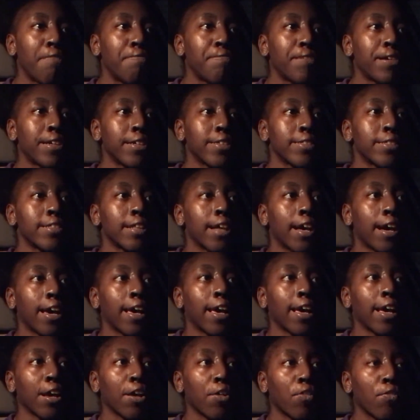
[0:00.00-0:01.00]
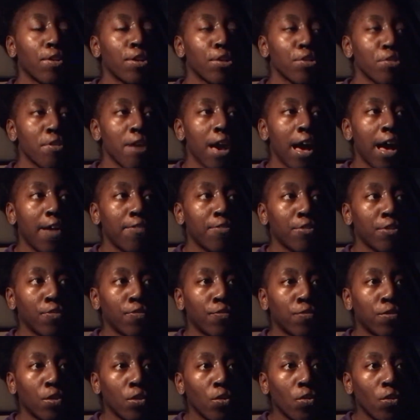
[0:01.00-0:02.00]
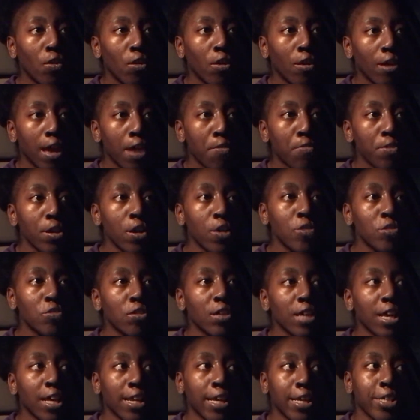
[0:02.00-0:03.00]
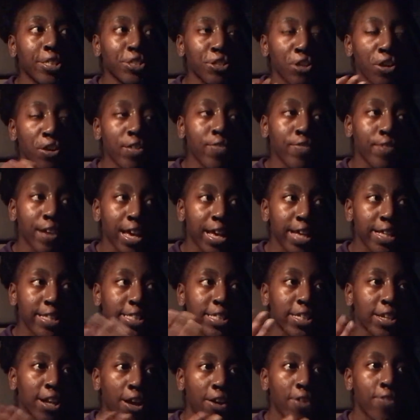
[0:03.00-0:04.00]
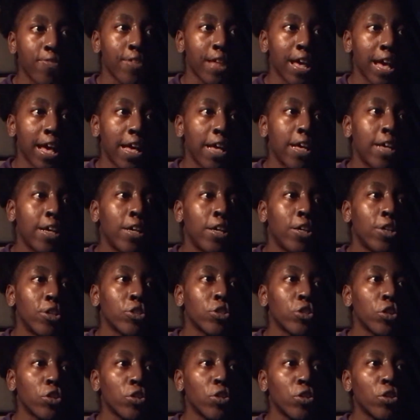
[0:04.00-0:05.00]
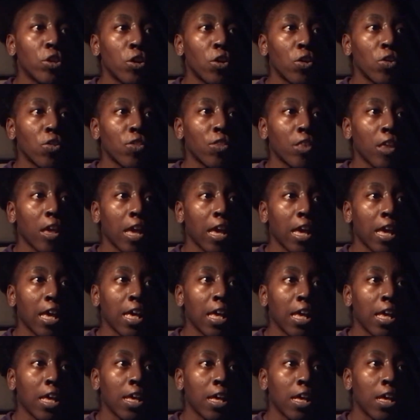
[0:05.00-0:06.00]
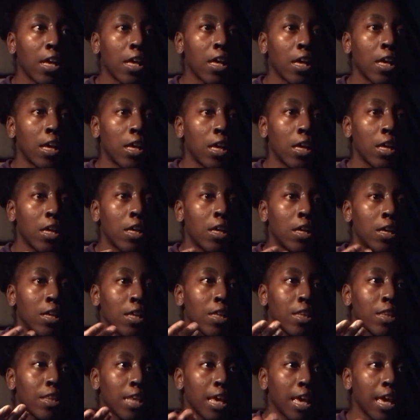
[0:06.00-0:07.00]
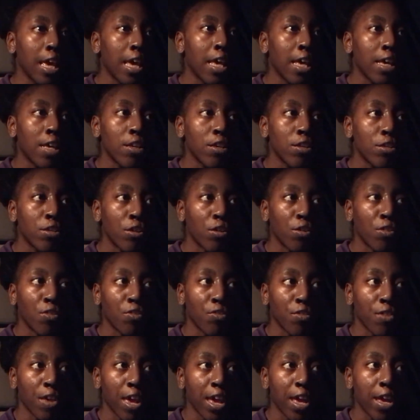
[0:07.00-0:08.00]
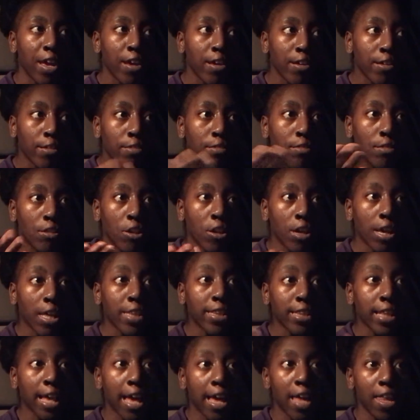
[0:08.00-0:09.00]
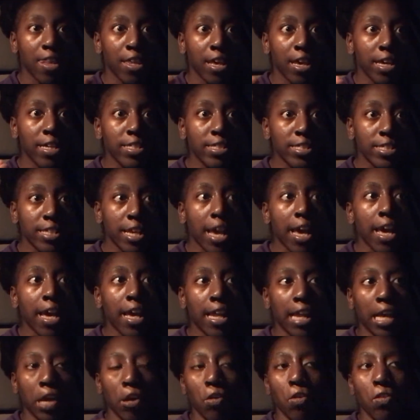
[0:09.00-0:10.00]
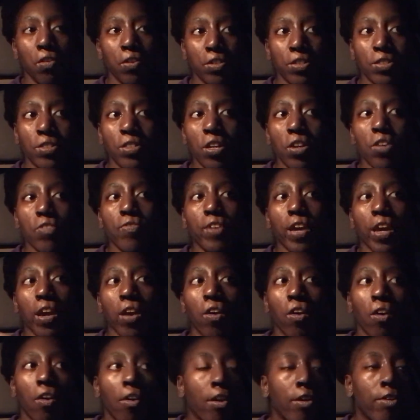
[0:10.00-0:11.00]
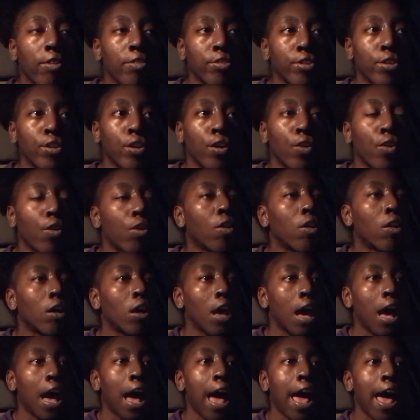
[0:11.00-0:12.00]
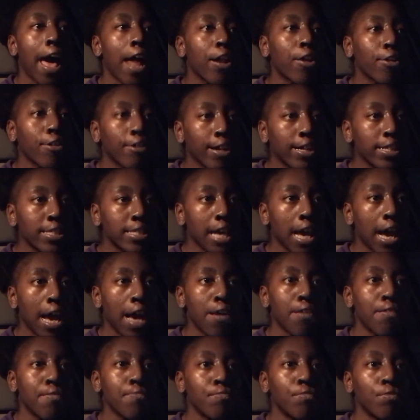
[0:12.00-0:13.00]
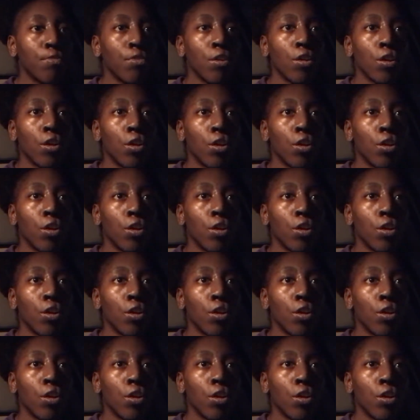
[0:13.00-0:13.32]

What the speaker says: But it's like, when you have a floor, and we also get like surveys and all of that, so, you know, they, you know, they look at that and they say, like, on their survey, oh, you know, I had a great time,